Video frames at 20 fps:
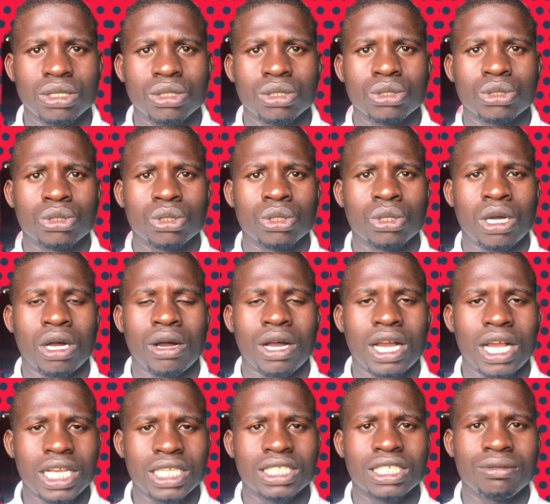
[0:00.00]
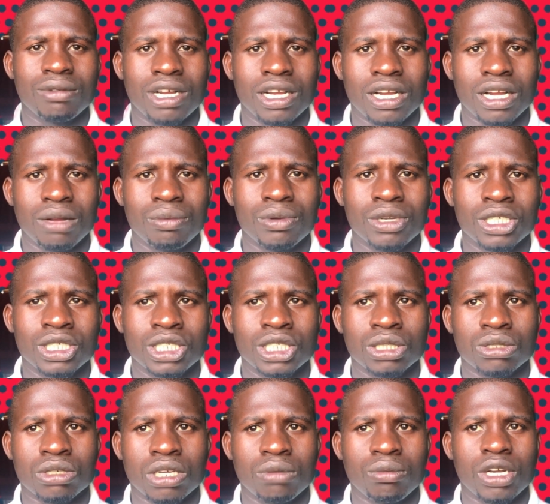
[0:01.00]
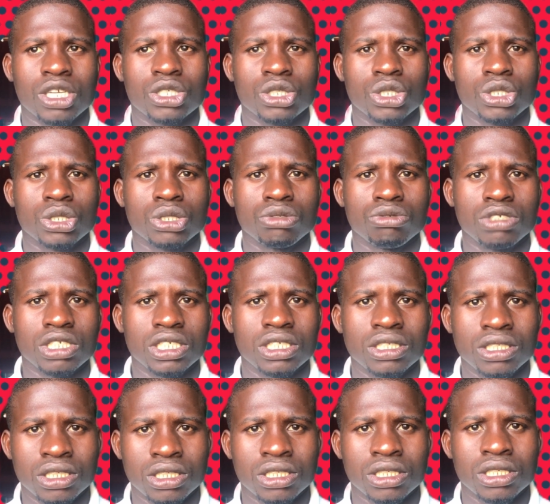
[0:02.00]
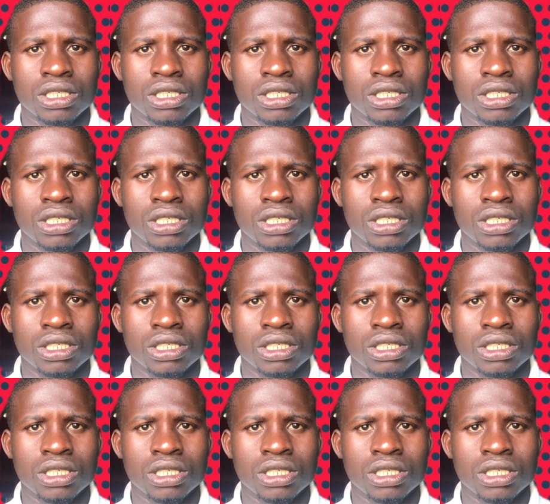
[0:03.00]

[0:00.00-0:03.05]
So our high stake banker prediction is Real Madrid to win,